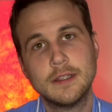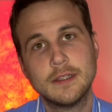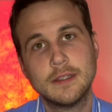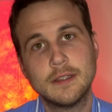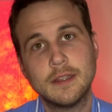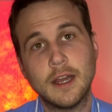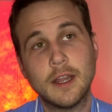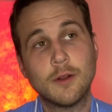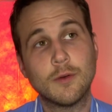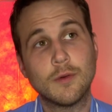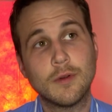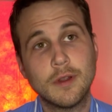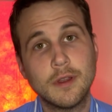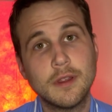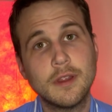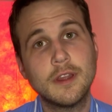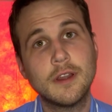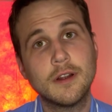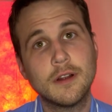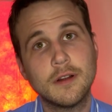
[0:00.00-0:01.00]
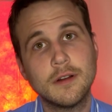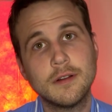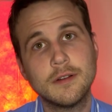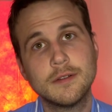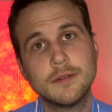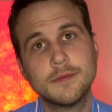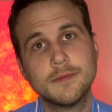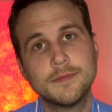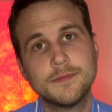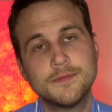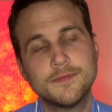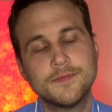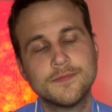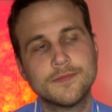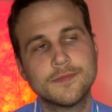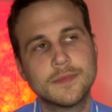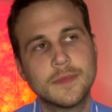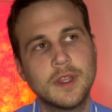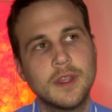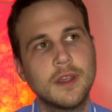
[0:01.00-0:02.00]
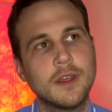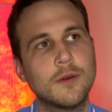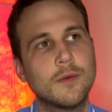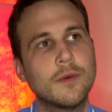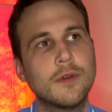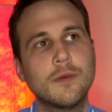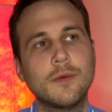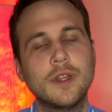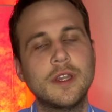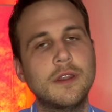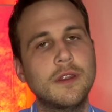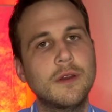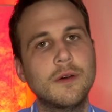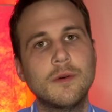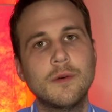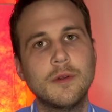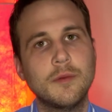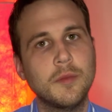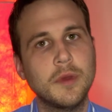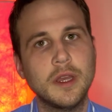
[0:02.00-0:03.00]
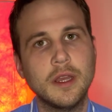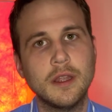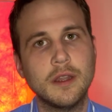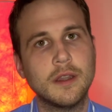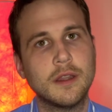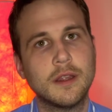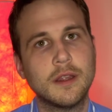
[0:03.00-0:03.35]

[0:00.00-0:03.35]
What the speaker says: Like, really, girl? Like, what are we doing, man?